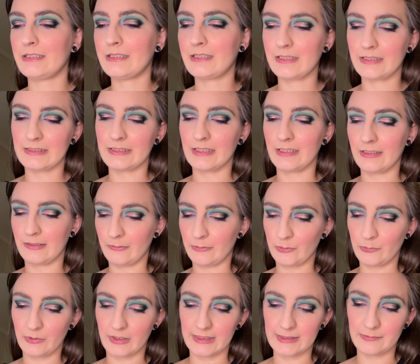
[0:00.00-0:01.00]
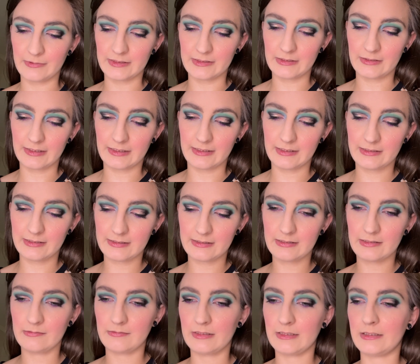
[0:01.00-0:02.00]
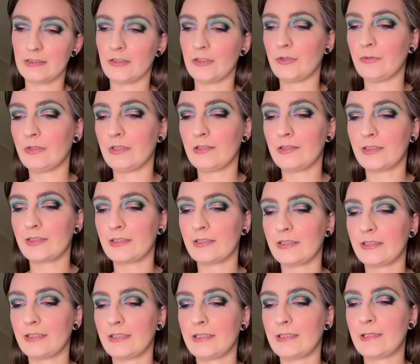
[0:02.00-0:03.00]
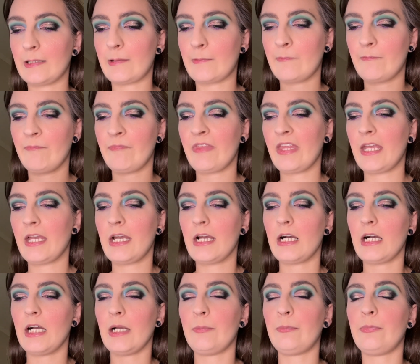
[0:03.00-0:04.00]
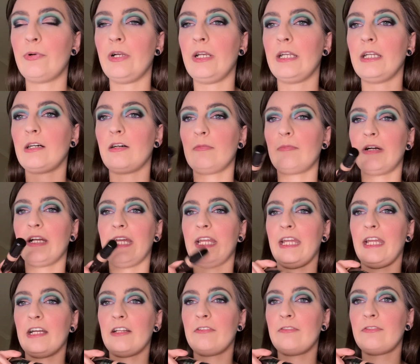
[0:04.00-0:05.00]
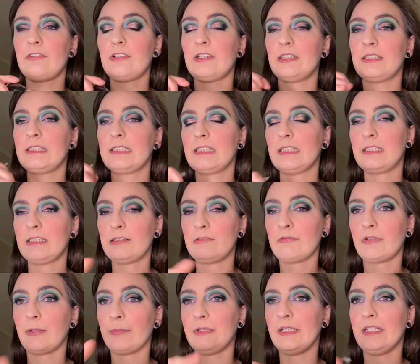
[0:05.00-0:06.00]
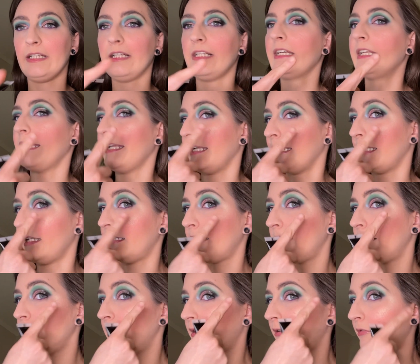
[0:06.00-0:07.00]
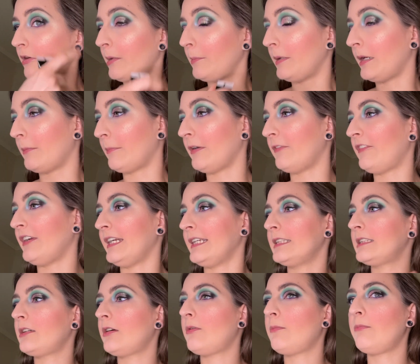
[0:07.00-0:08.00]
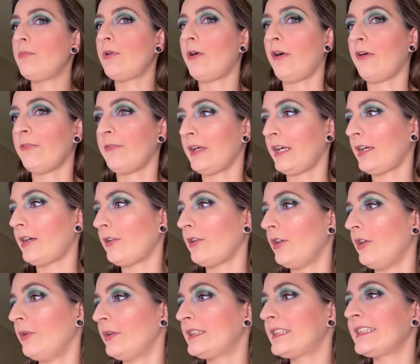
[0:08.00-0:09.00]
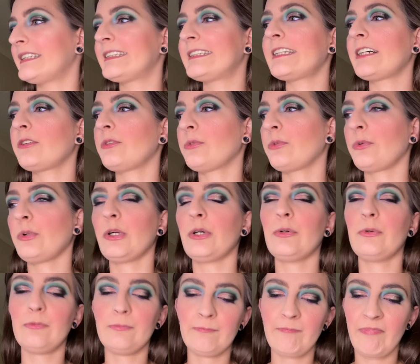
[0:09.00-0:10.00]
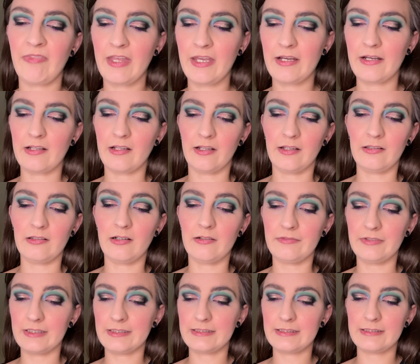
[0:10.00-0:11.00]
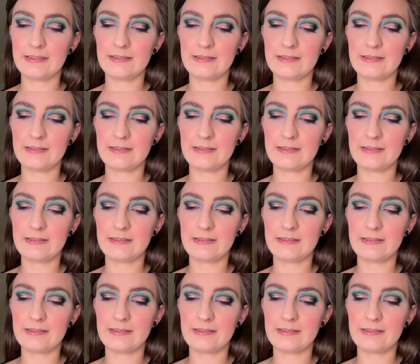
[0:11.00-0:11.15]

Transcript: I said liquid twice, but it's okay. Let me show you what it looks like. I put it on my hand first, rub it in, and then rub it on my face perfect glow. It's a subtle glow. I love it.